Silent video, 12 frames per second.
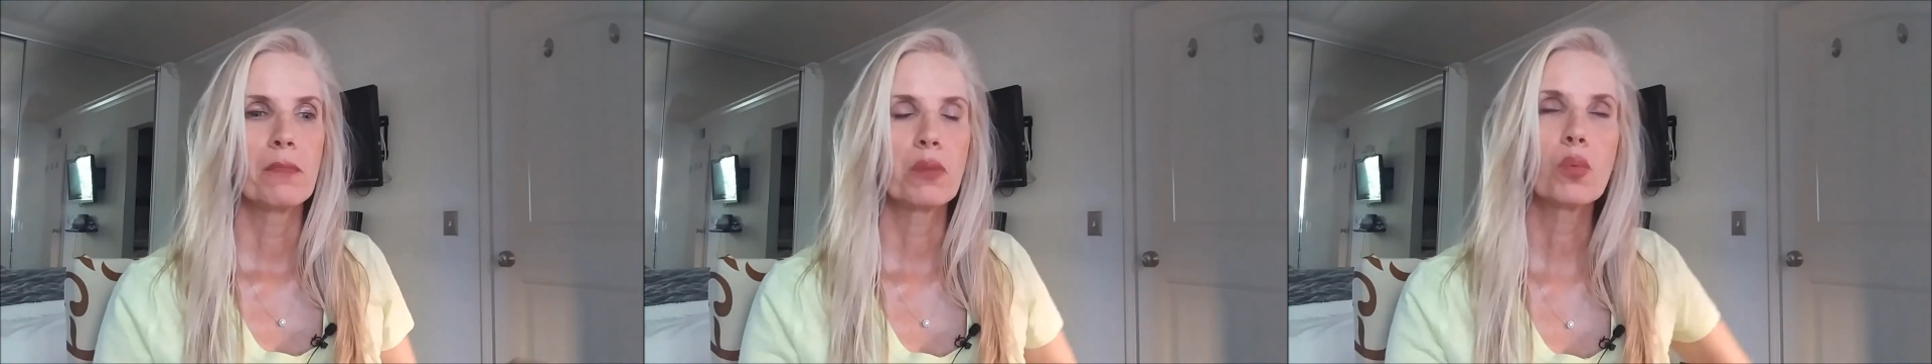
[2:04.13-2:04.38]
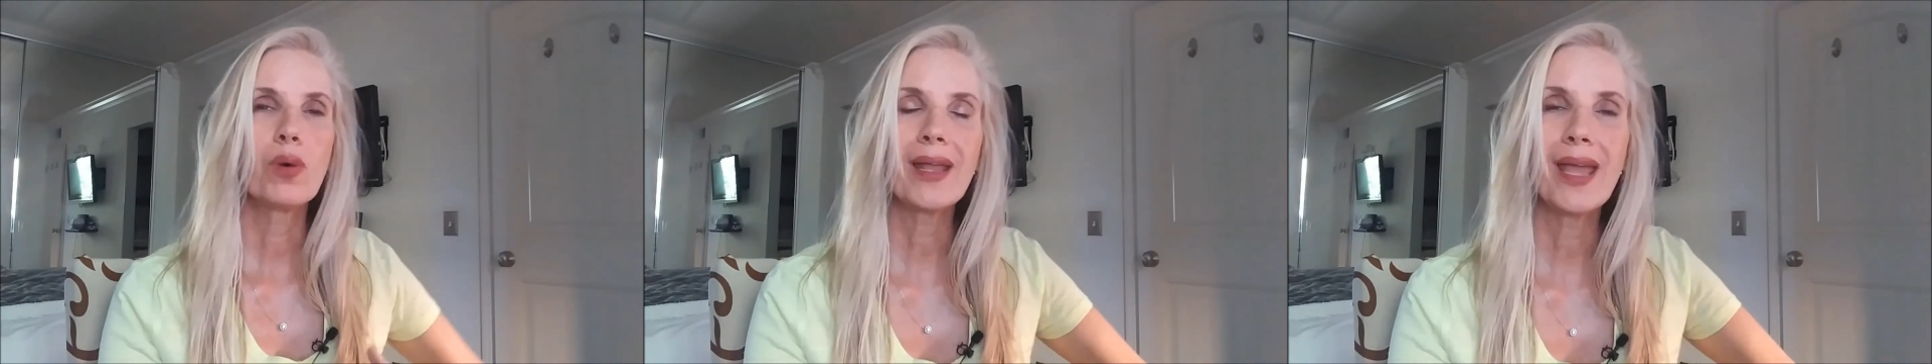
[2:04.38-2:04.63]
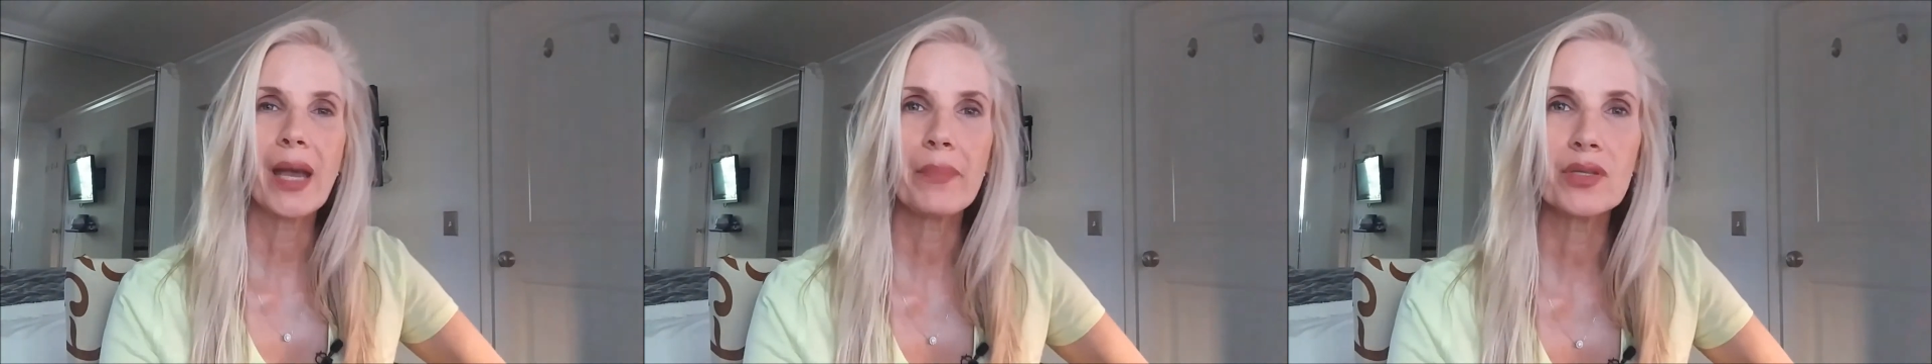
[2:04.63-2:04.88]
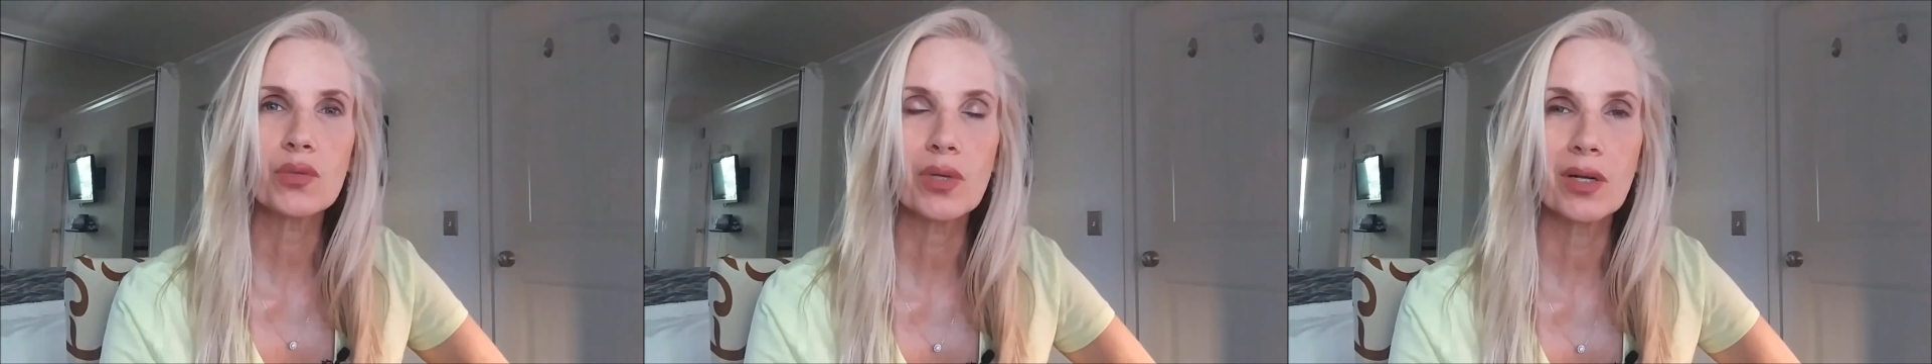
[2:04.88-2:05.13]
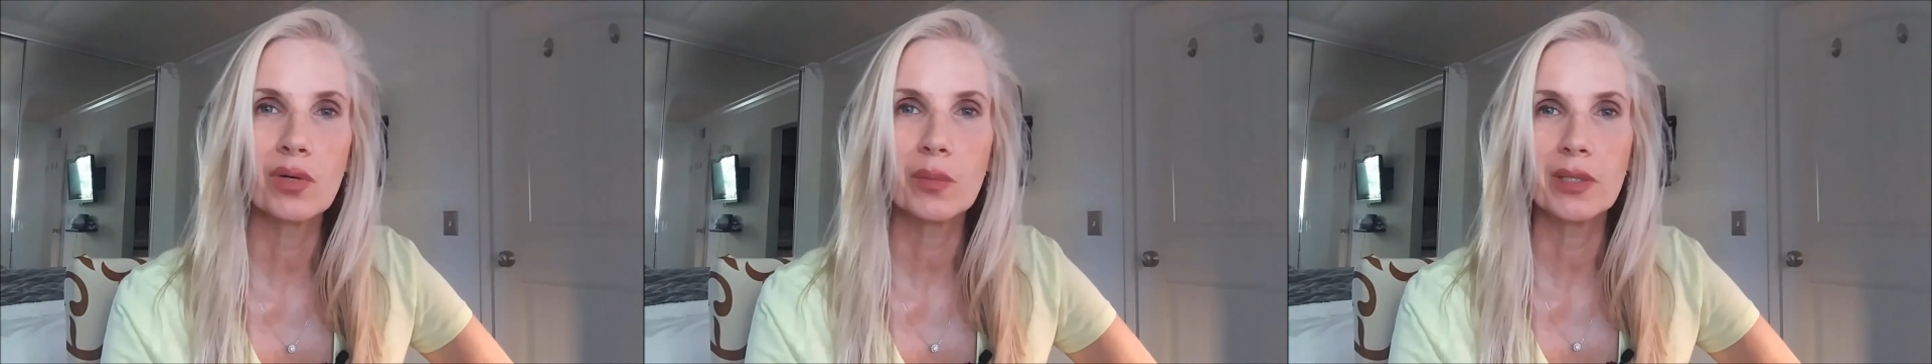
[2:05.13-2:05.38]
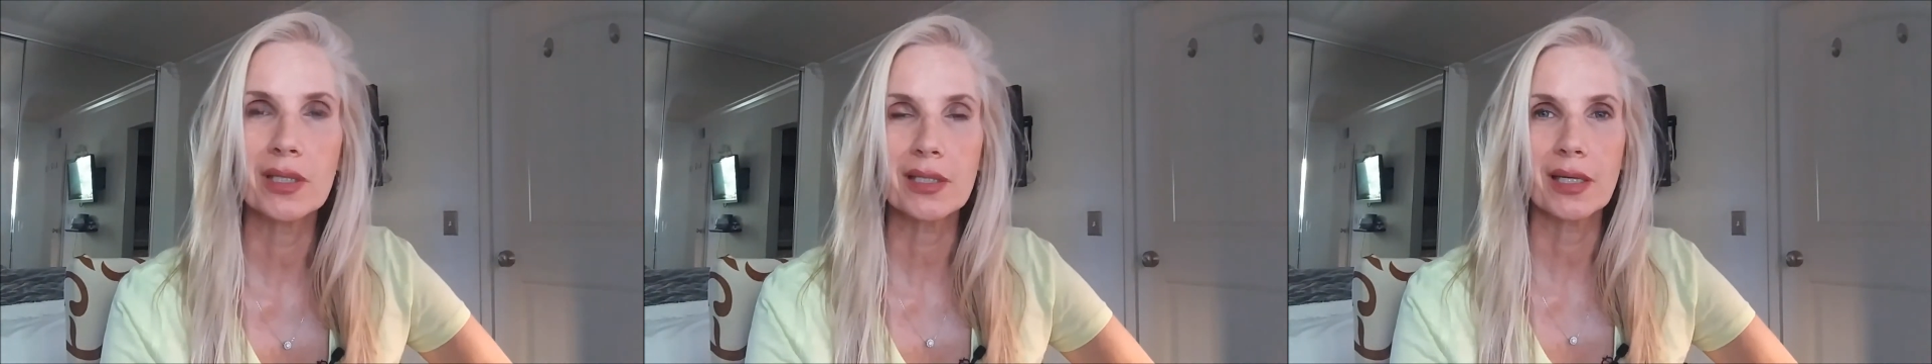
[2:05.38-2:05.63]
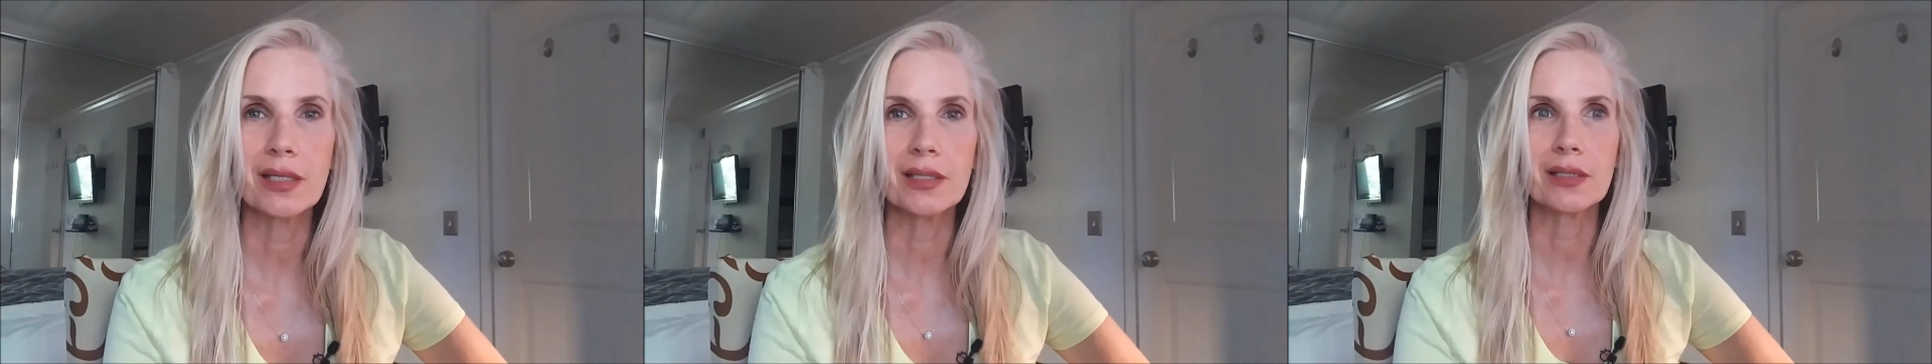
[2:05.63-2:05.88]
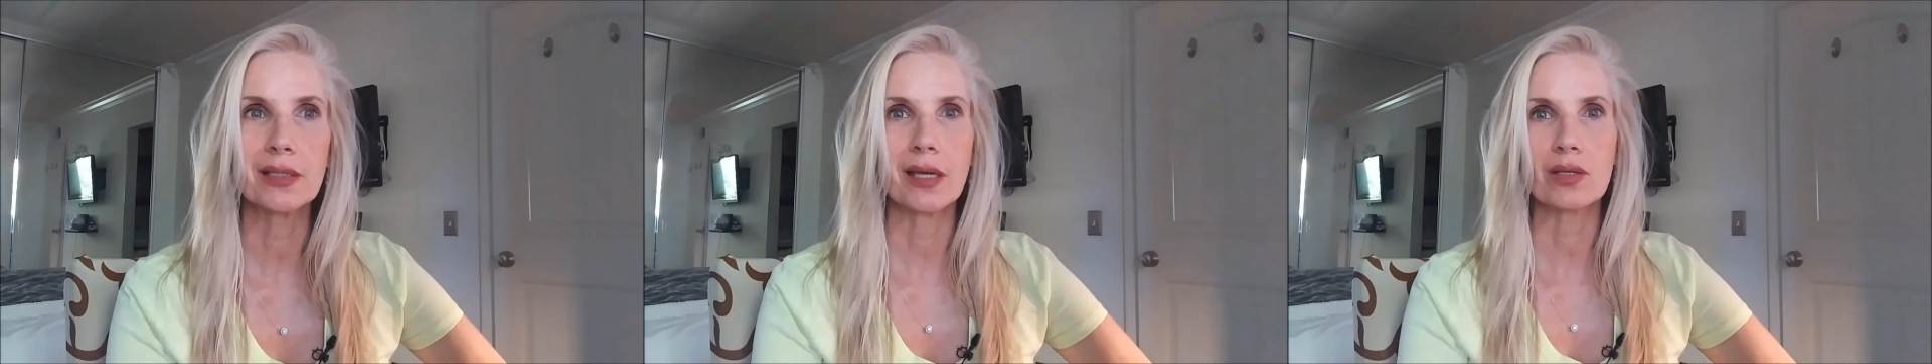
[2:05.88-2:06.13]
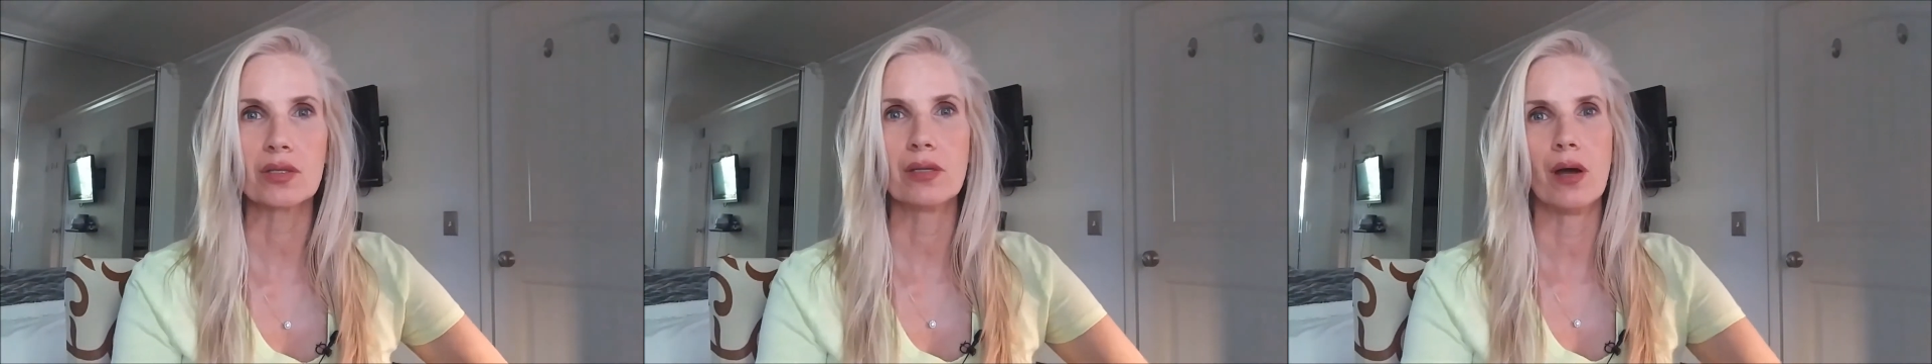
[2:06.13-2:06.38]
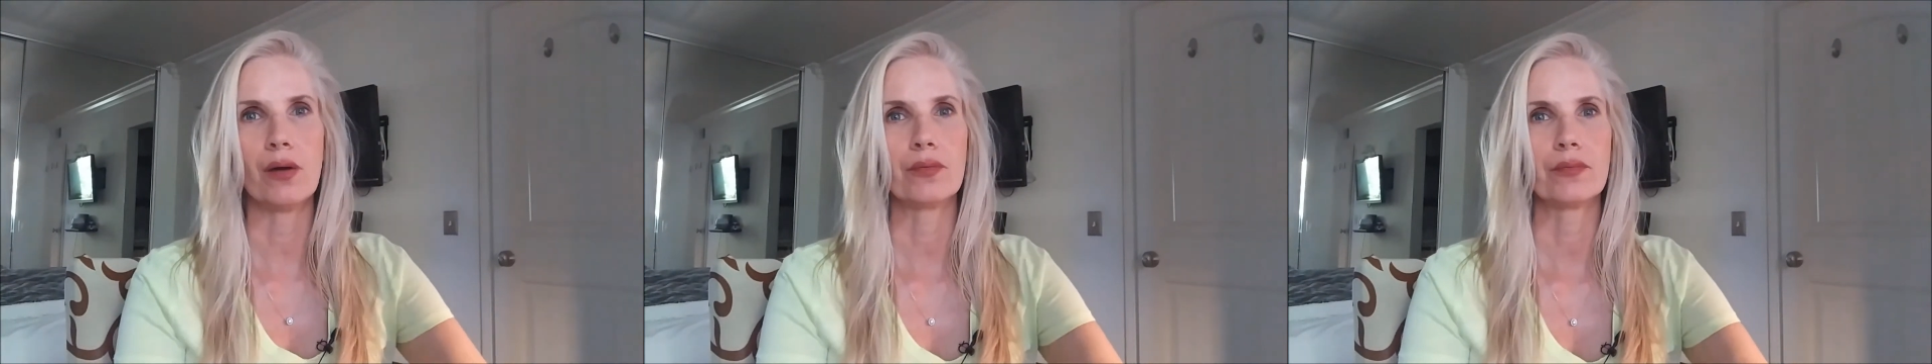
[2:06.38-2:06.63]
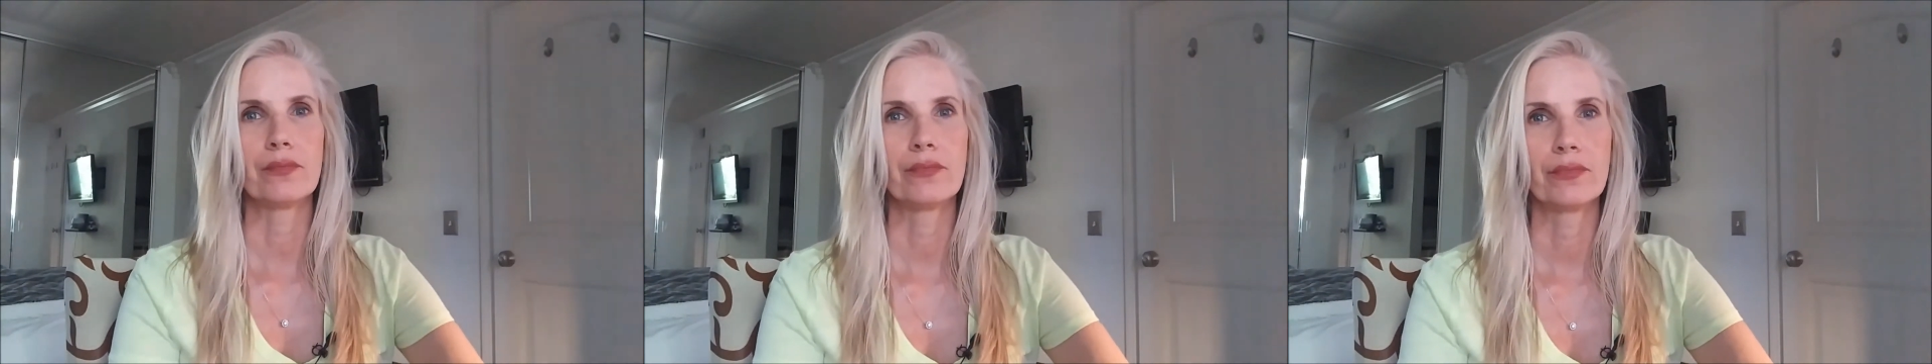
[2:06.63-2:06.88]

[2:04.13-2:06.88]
But what happens when a woman says yes, no?